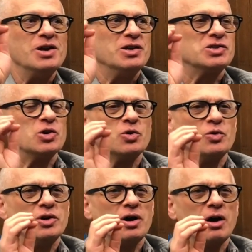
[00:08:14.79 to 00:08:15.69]

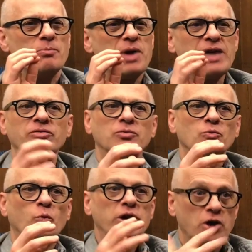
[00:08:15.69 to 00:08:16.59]
So, and
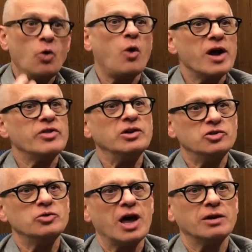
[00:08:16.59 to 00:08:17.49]
we know why they
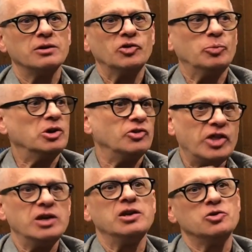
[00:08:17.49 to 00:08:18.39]
do that. It's because
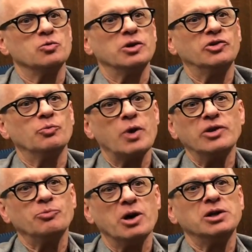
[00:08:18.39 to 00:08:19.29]
they need to
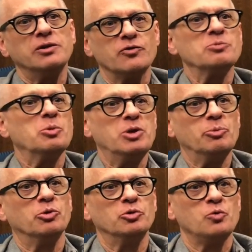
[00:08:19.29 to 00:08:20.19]
raise money from the
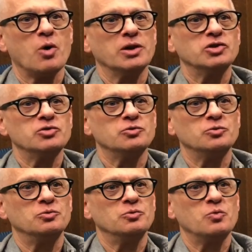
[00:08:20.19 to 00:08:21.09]
people who want
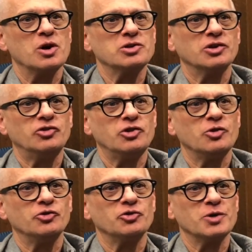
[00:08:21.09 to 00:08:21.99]
to wear
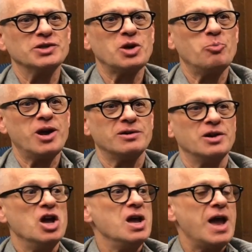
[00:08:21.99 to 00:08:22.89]
tuxedos and drink champagne.
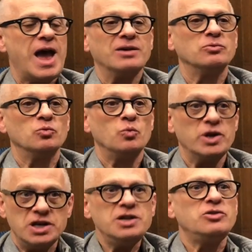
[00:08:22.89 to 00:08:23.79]
And
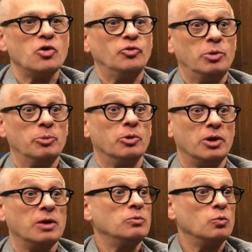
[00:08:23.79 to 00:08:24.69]
we need those people,
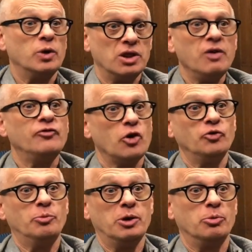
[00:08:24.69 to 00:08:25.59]
and we love
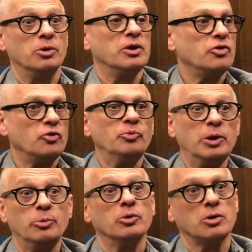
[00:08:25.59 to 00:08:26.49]
those people, and those
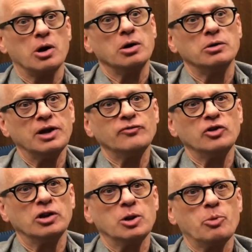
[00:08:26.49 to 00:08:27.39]
people are
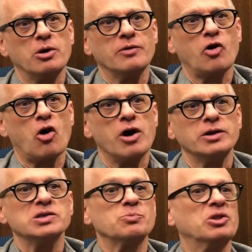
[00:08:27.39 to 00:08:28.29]
definitely a part of our
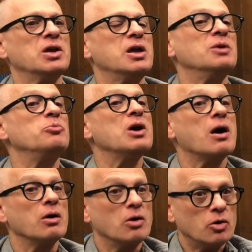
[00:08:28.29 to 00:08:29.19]
audience, but they can't be
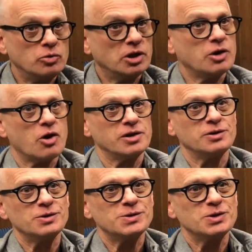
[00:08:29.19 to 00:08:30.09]
our only
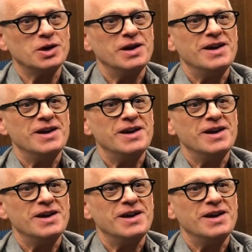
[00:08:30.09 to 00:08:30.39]
audience. Mm-hmm.